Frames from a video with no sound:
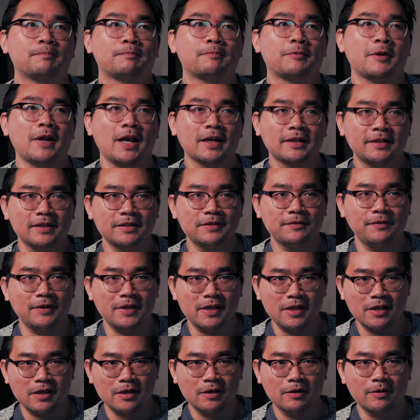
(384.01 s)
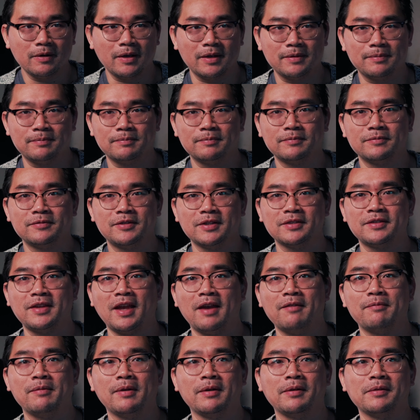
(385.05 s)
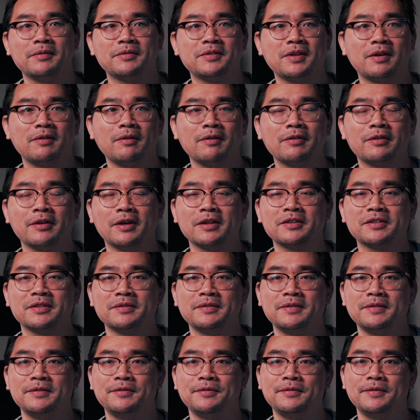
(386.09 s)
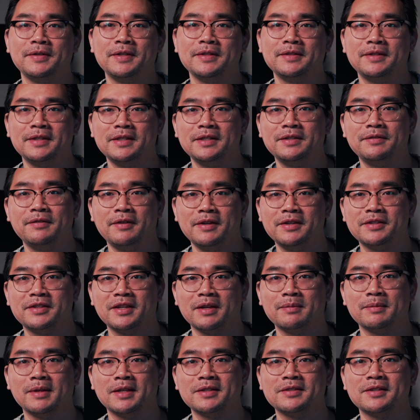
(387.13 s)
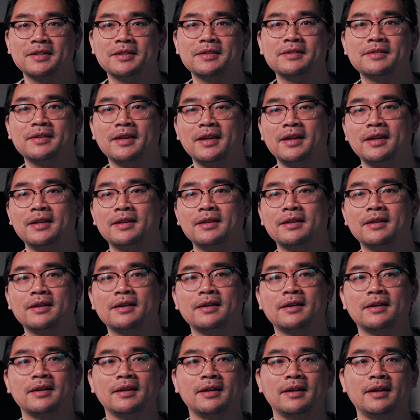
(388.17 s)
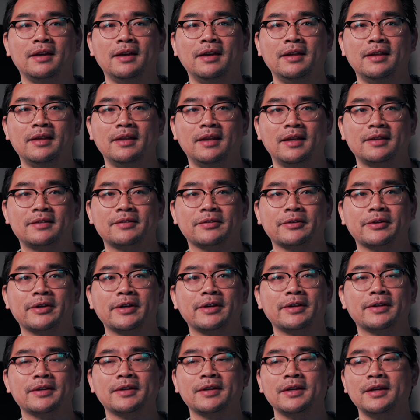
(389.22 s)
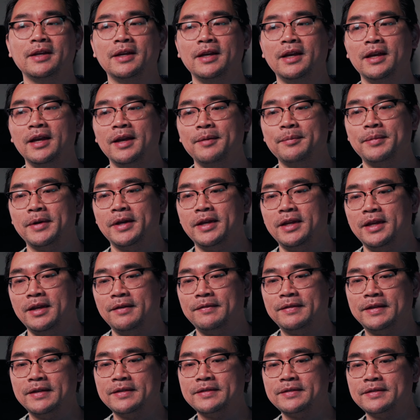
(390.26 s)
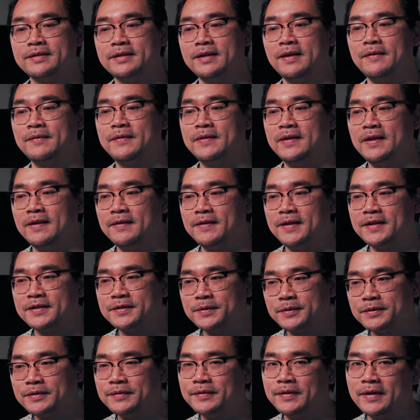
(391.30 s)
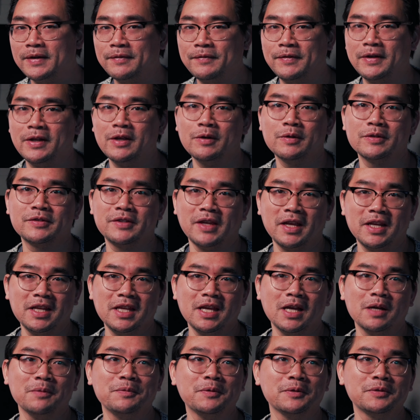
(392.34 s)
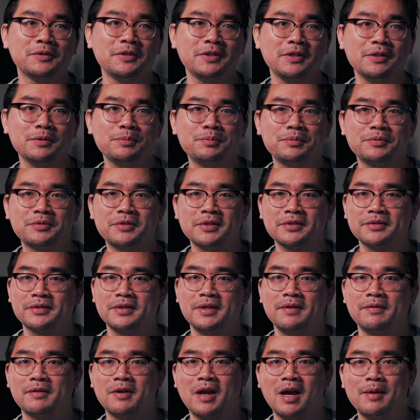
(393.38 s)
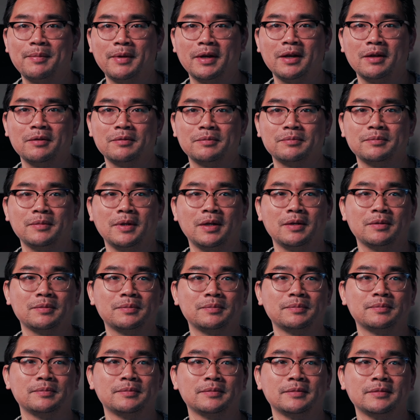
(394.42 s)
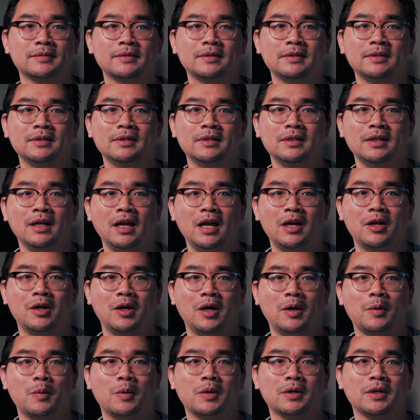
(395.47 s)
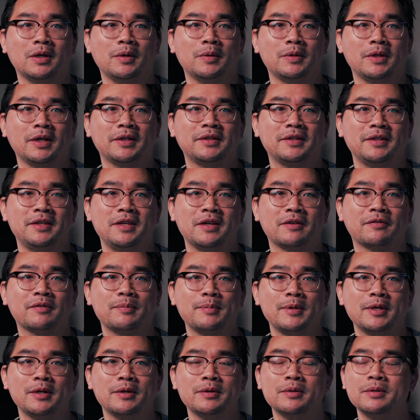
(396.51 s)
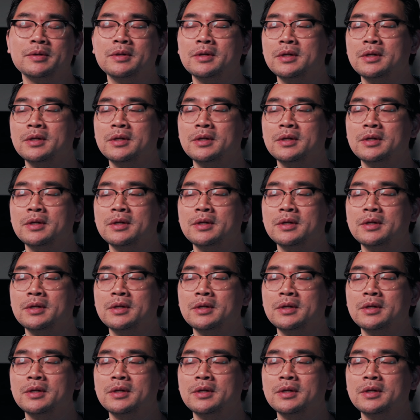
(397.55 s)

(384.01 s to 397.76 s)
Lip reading: practice video and just have my general thoughts on these VCM lenses, and that's art. But if this video was any helpful to you, just leave a comment. I'll like to hear from you.